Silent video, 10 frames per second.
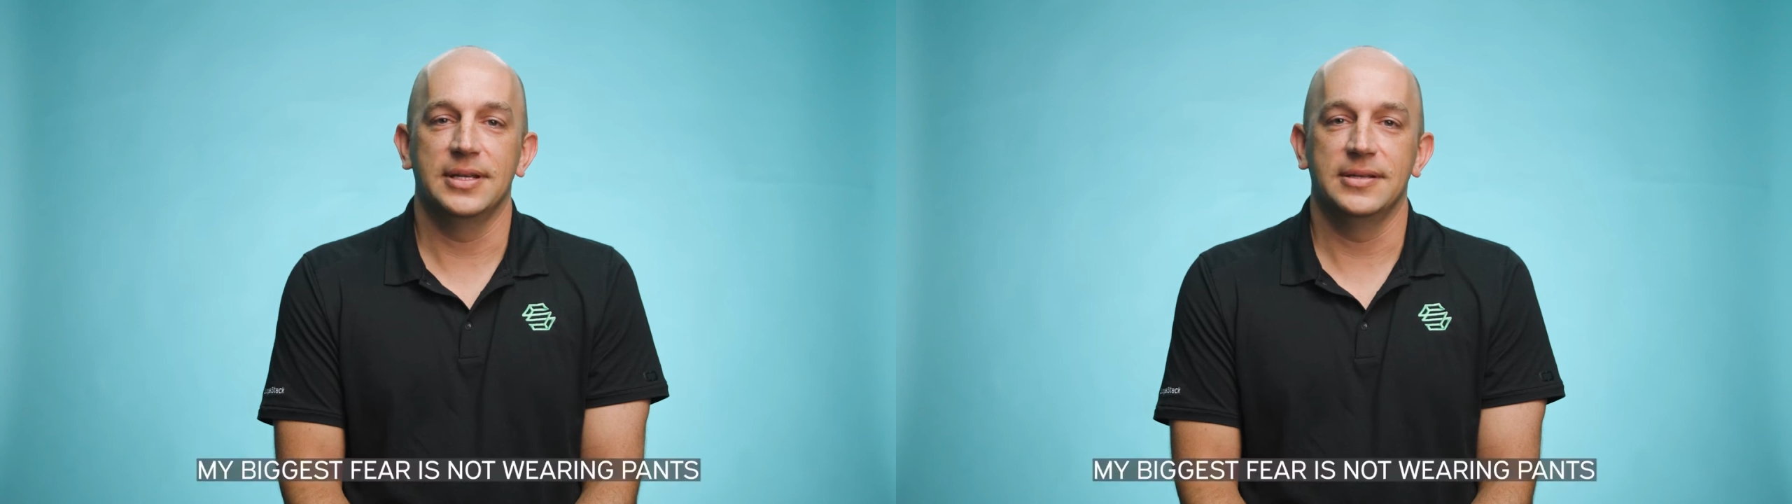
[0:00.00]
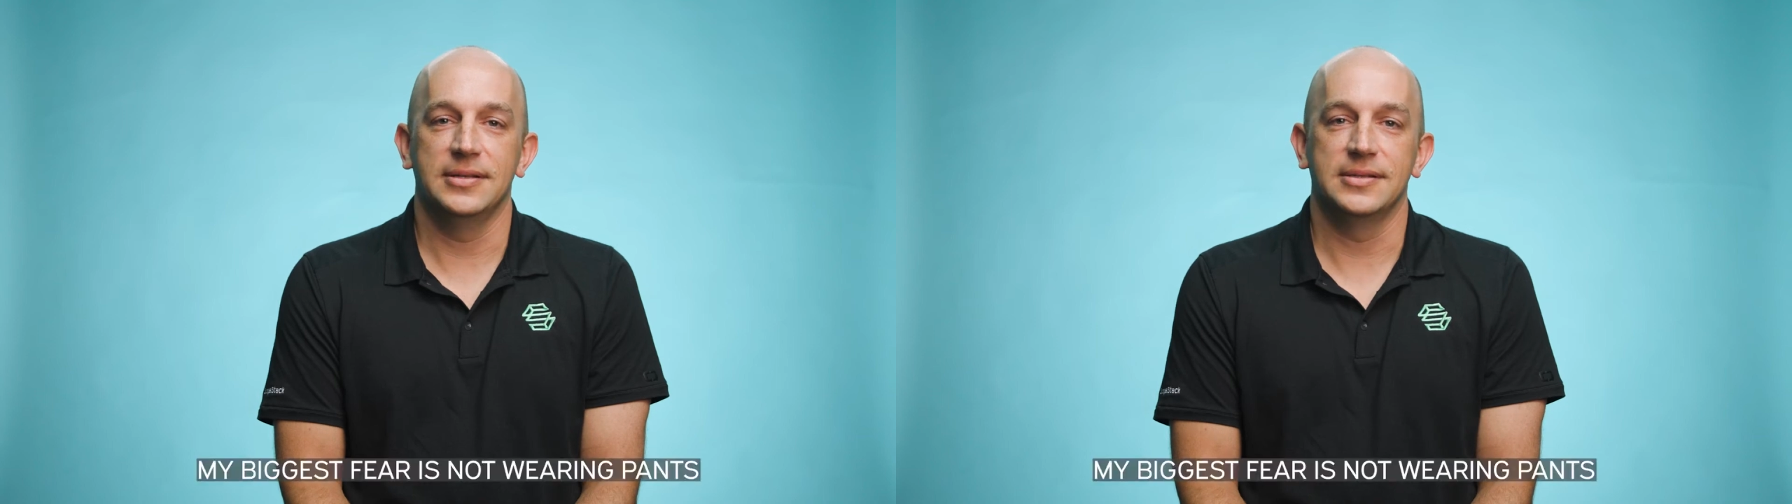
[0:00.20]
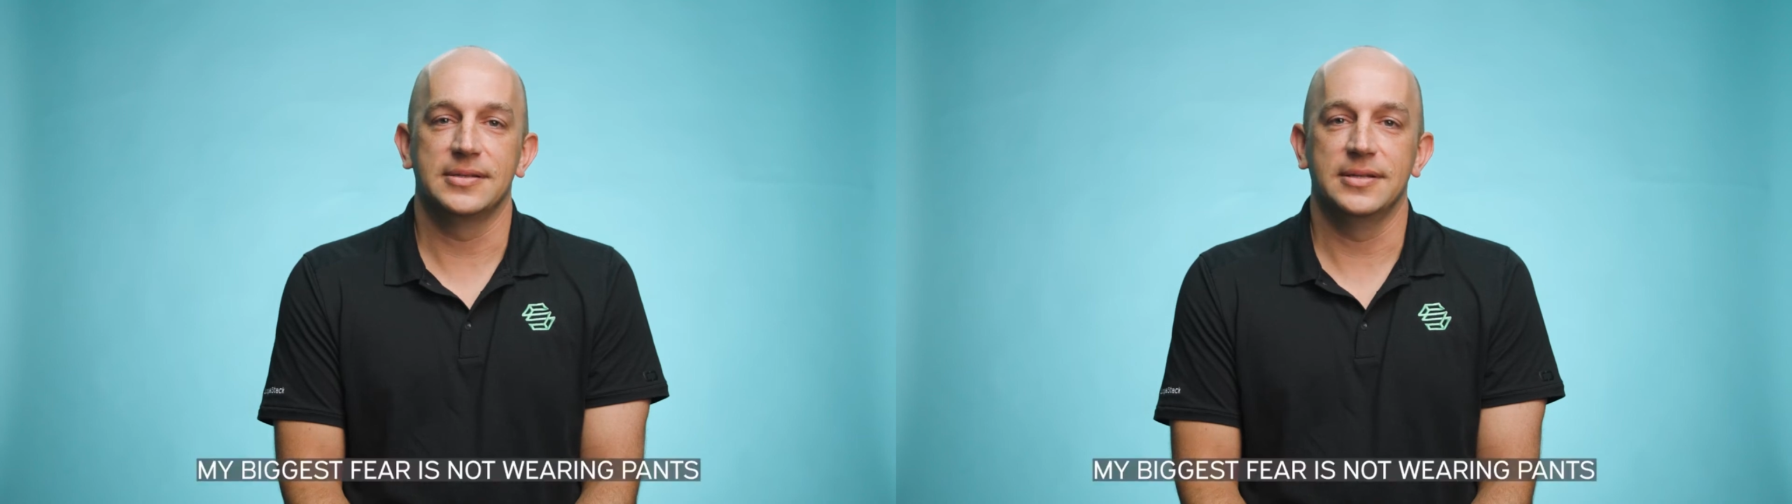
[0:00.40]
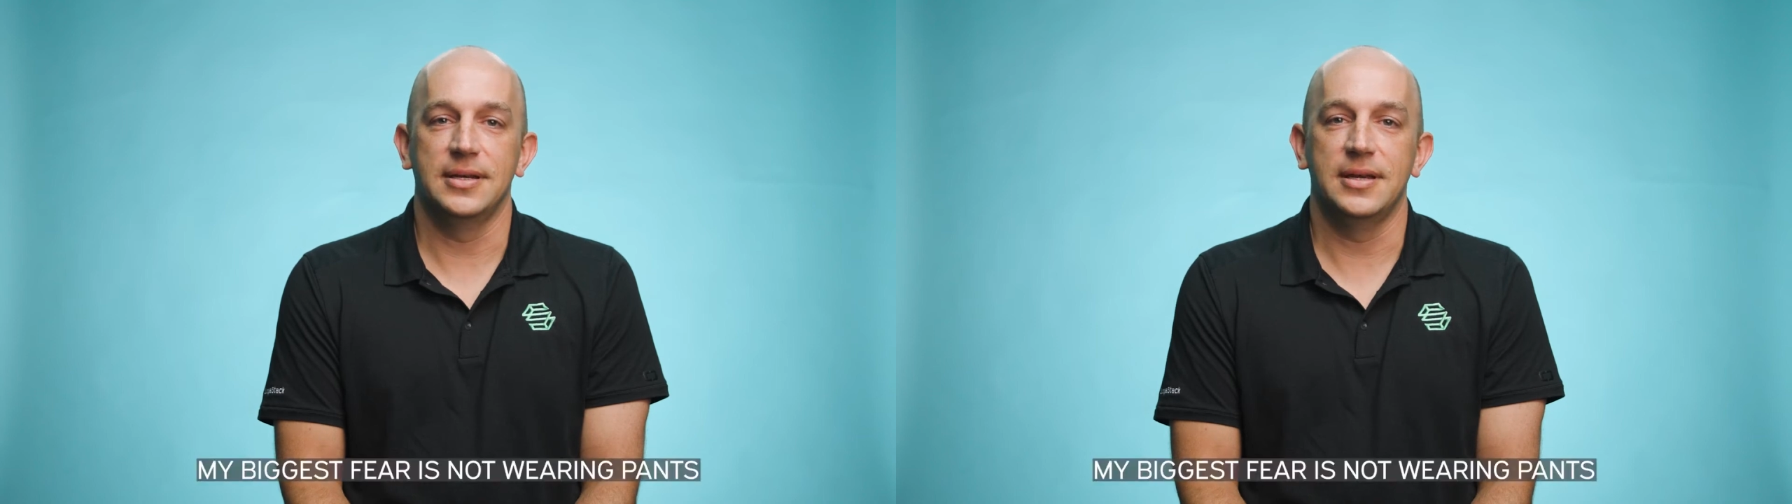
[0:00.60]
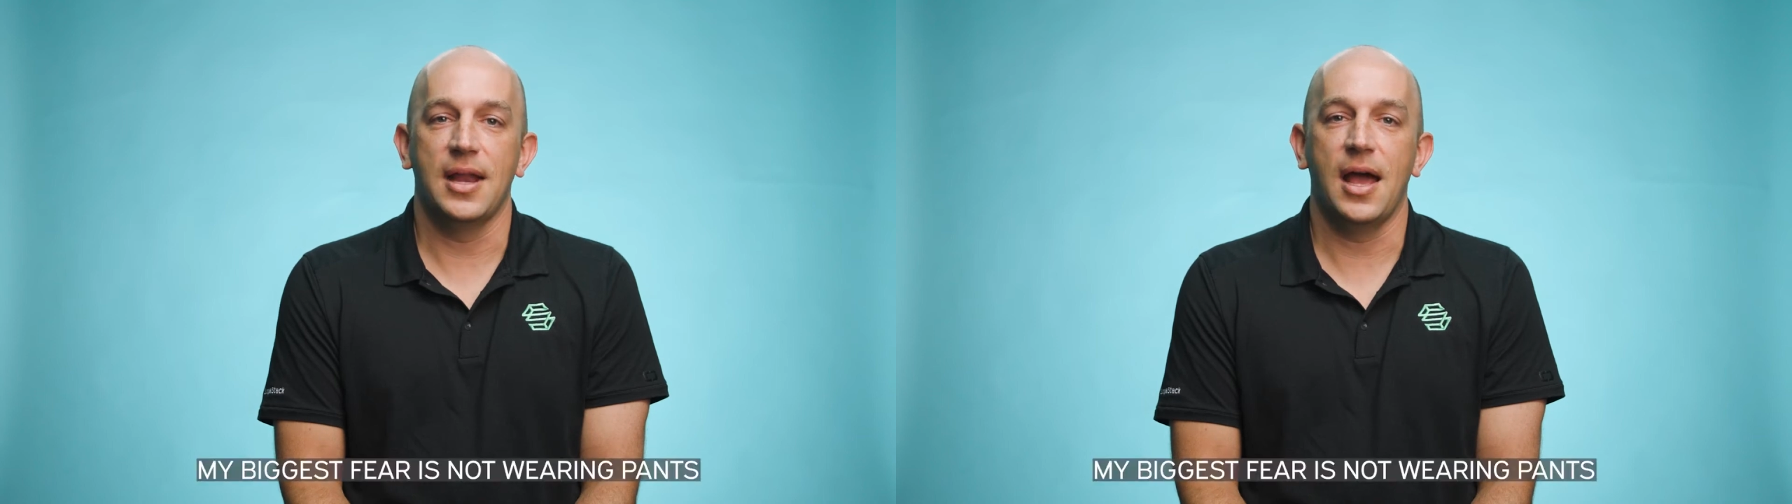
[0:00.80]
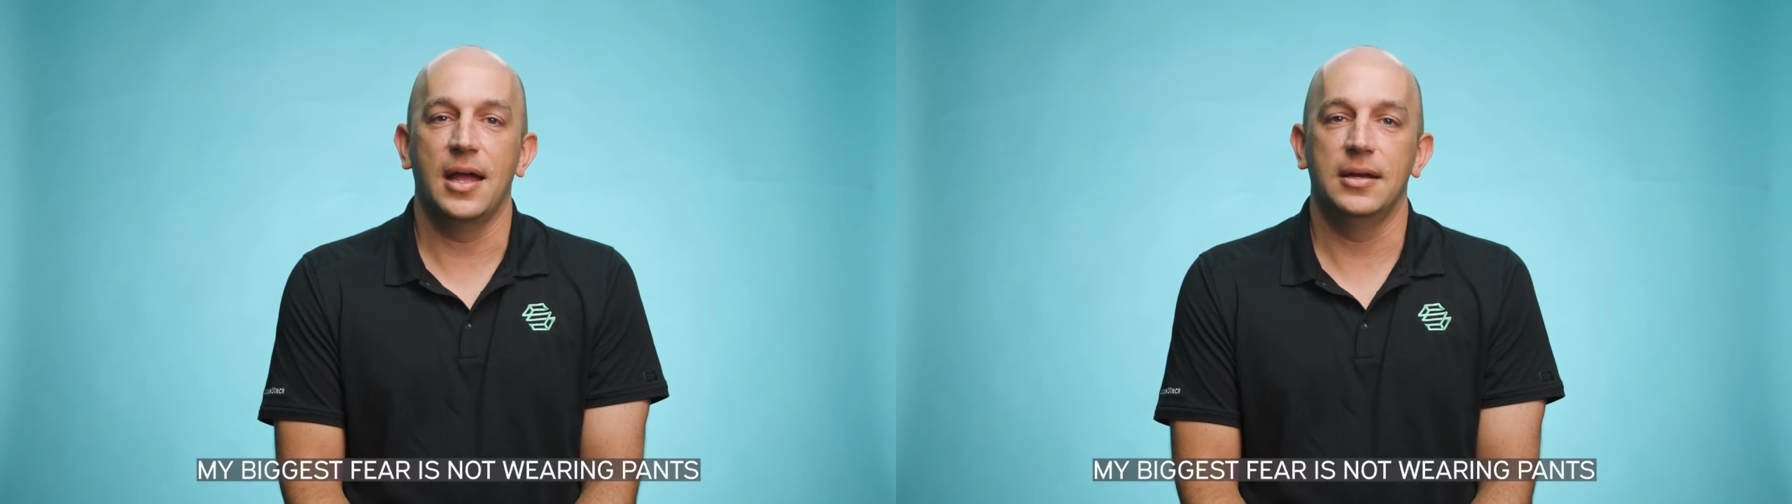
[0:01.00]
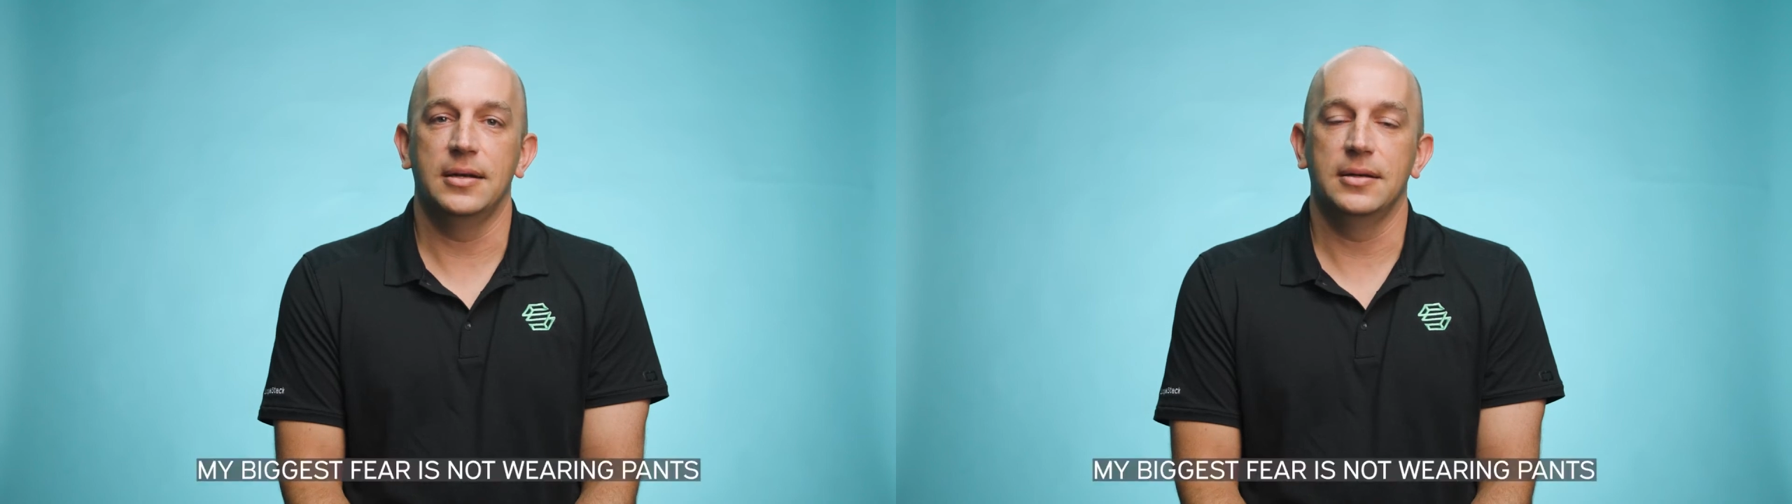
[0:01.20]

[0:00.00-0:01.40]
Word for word: is not